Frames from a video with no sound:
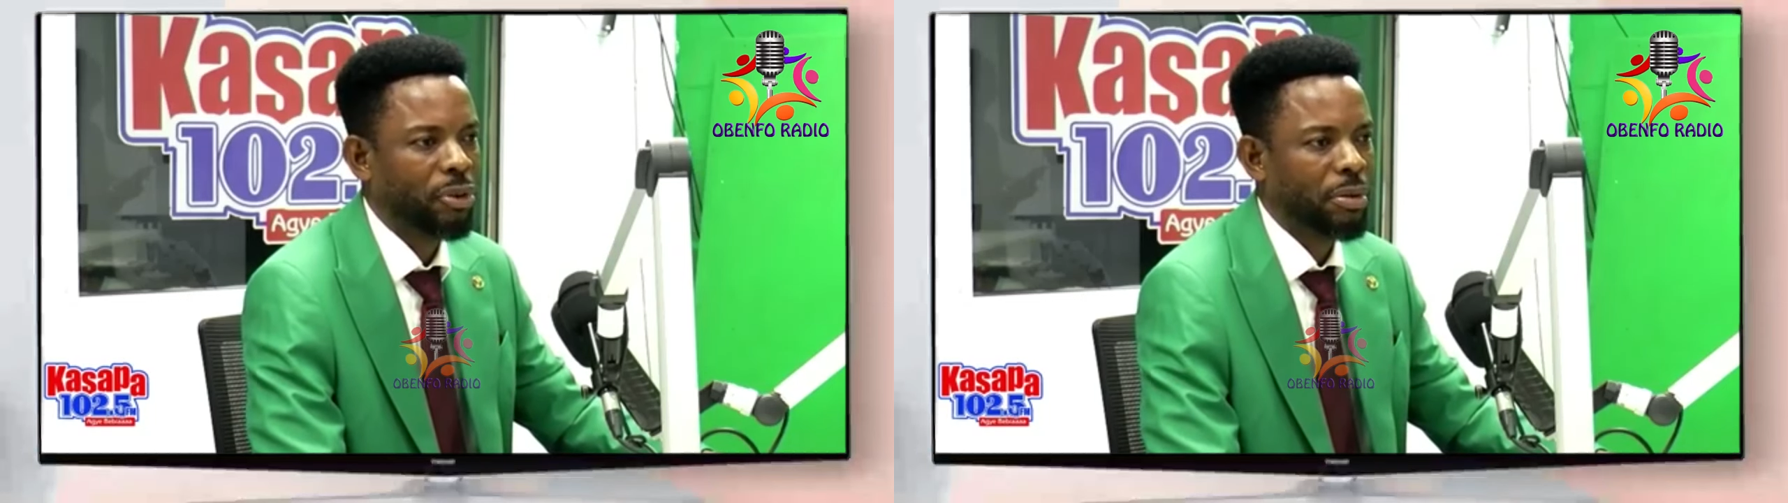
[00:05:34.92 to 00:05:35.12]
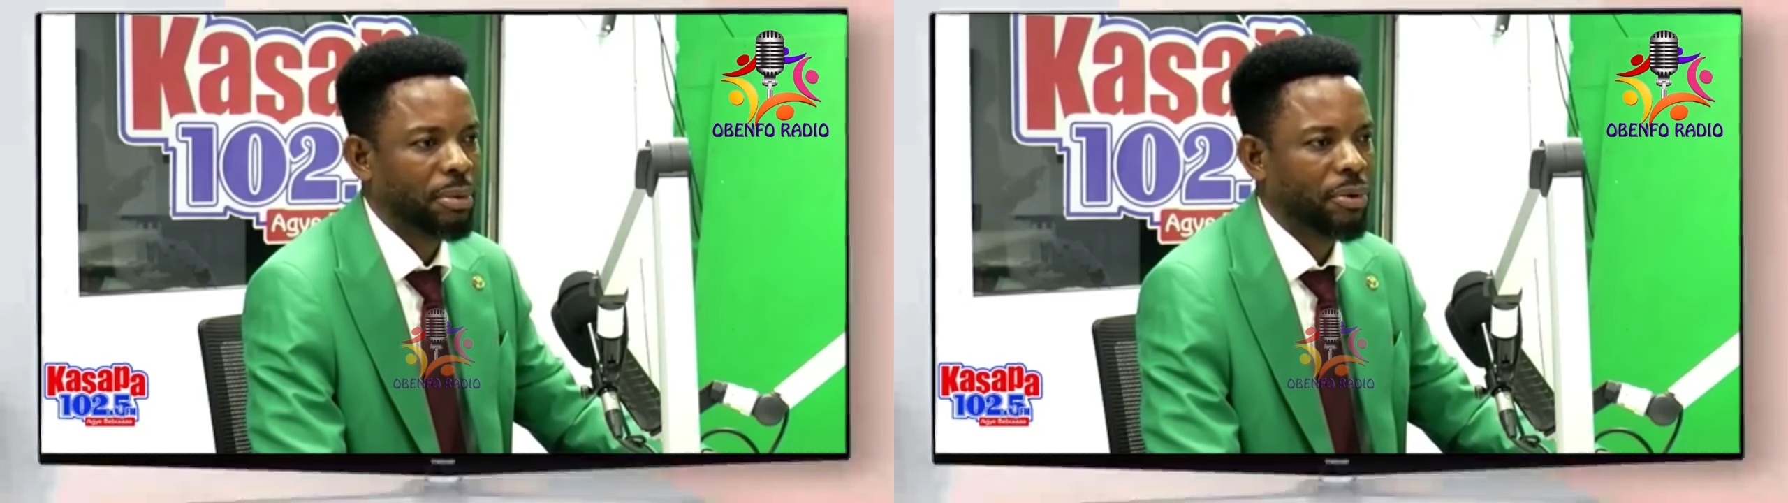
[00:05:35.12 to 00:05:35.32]

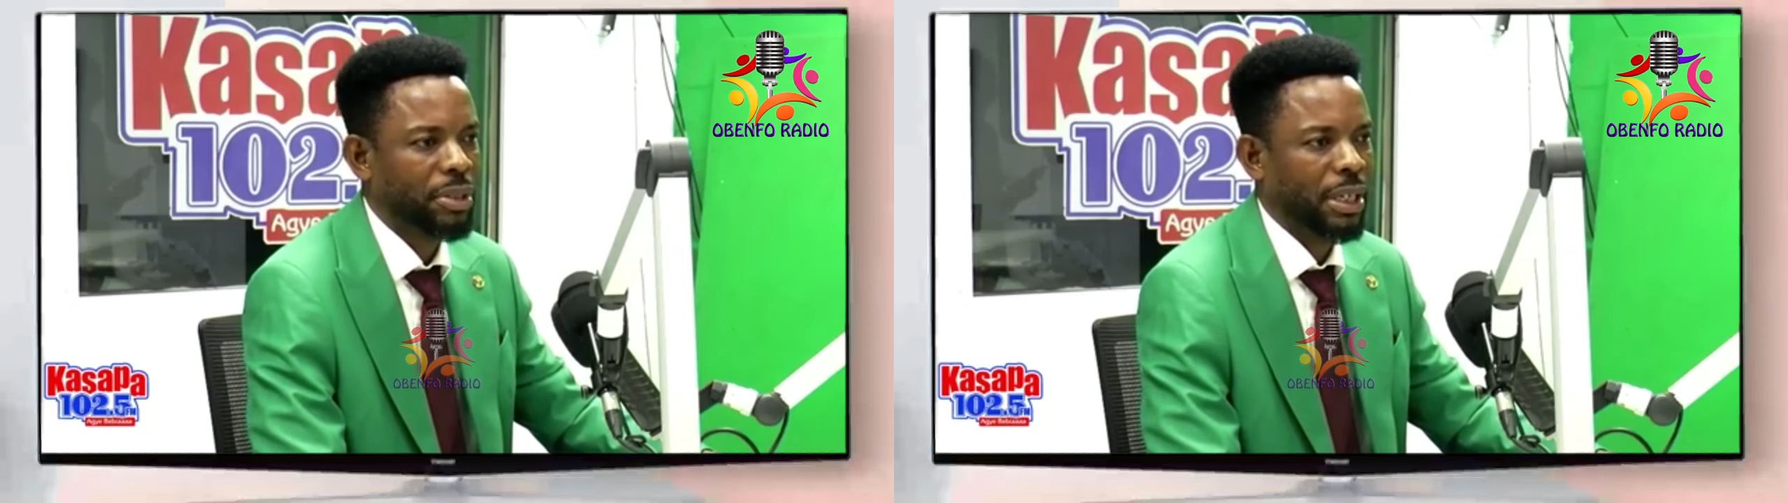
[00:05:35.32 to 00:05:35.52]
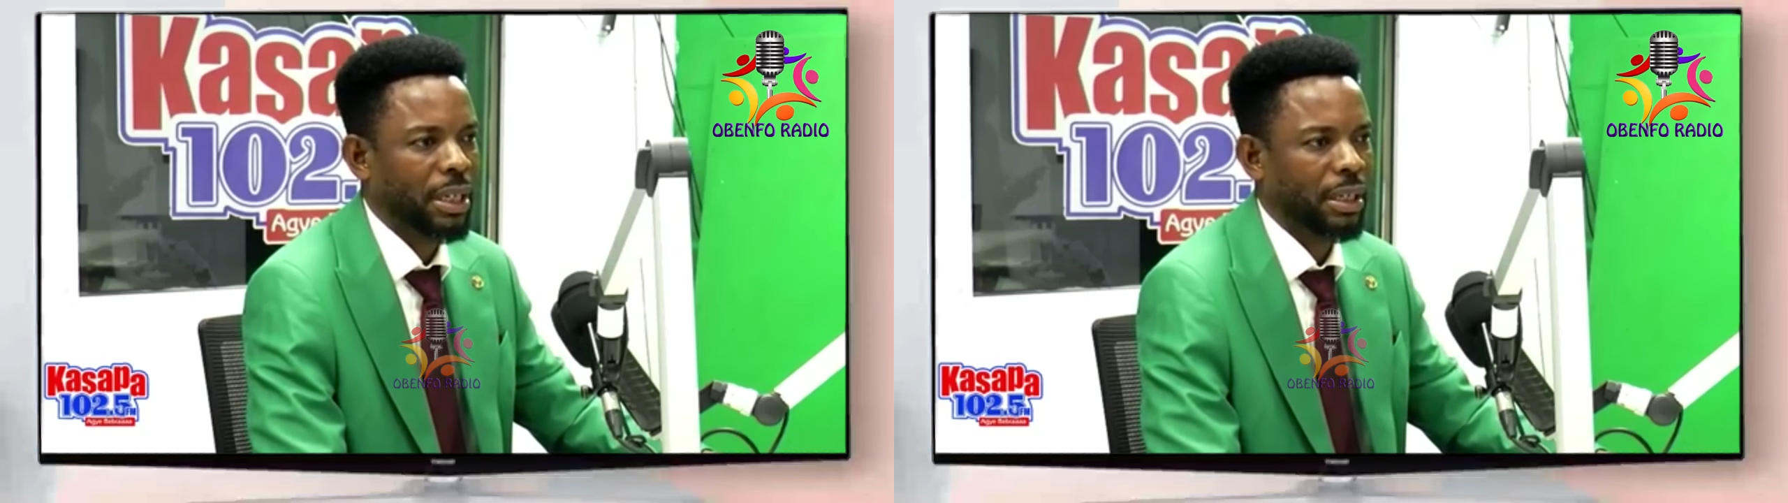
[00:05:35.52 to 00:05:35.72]
comes among
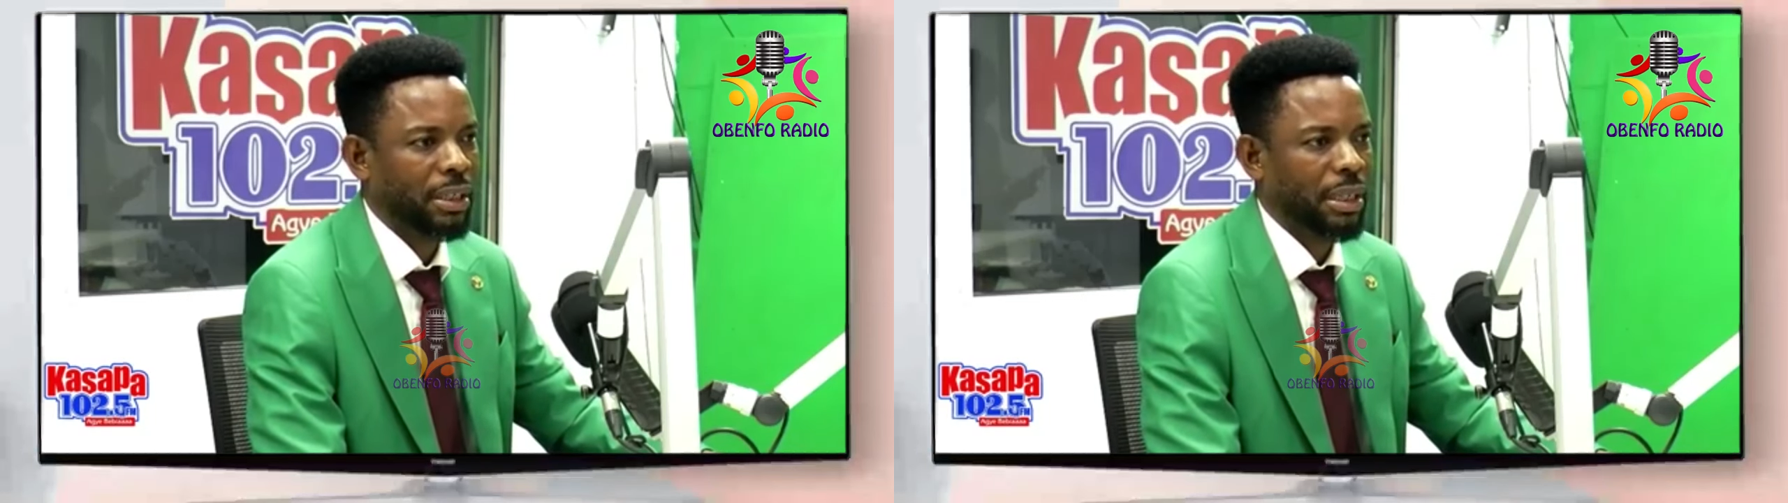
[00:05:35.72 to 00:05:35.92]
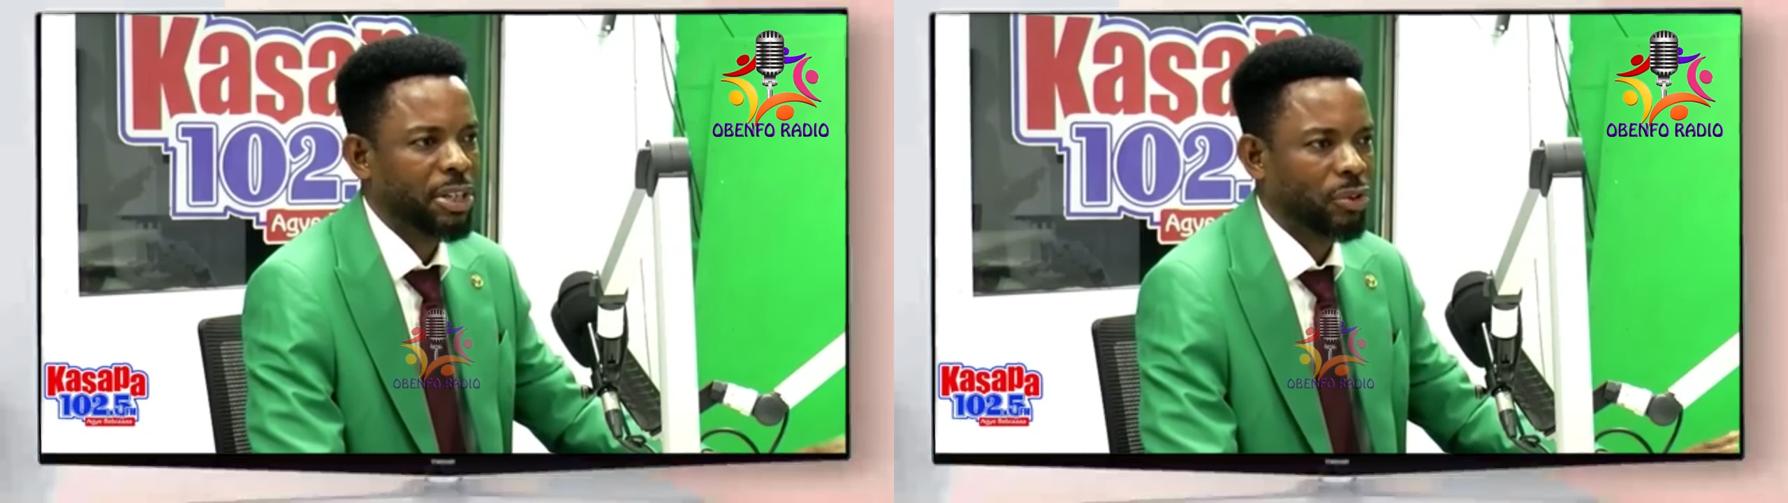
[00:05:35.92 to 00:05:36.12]
say,
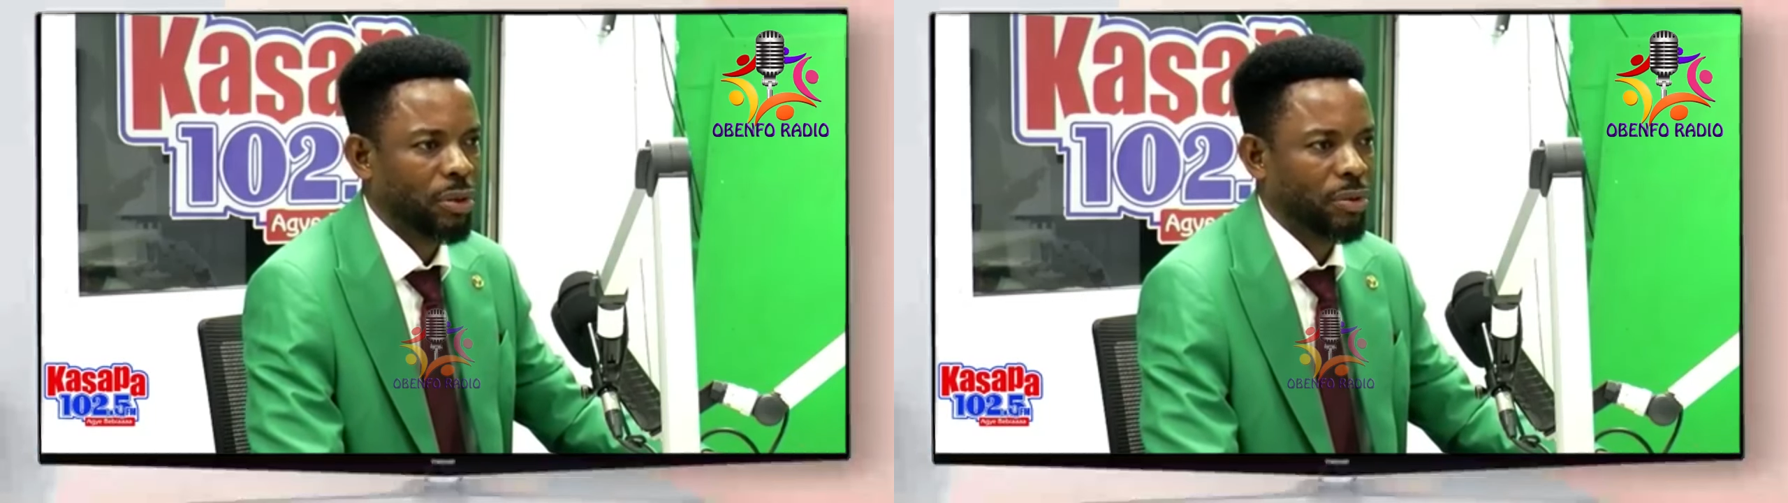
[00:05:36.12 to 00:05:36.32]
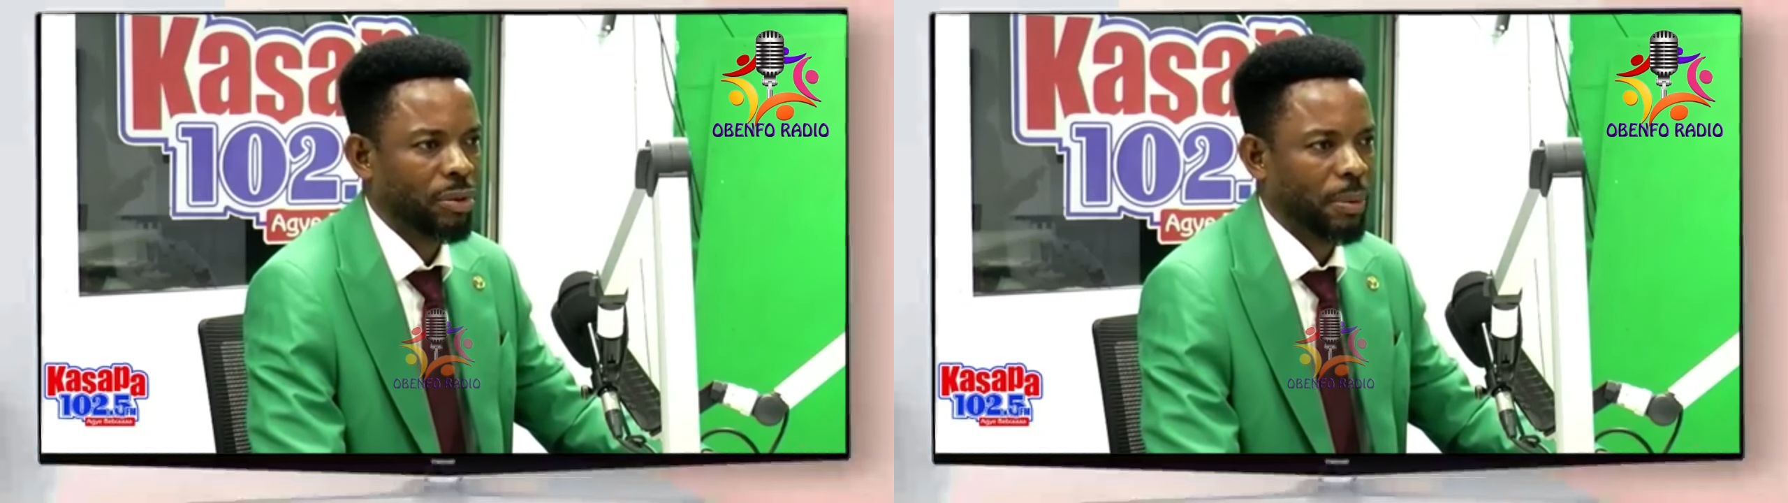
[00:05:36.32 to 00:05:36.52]
your body to
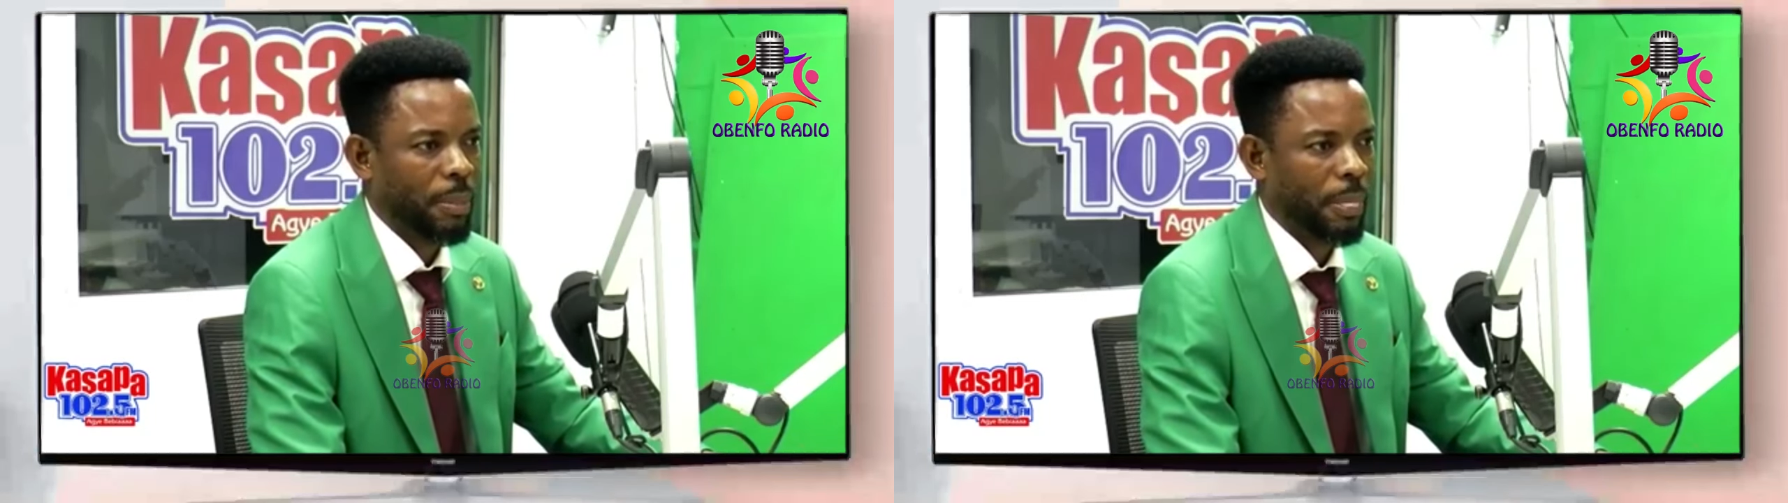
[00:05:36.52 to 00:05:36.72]
Okono.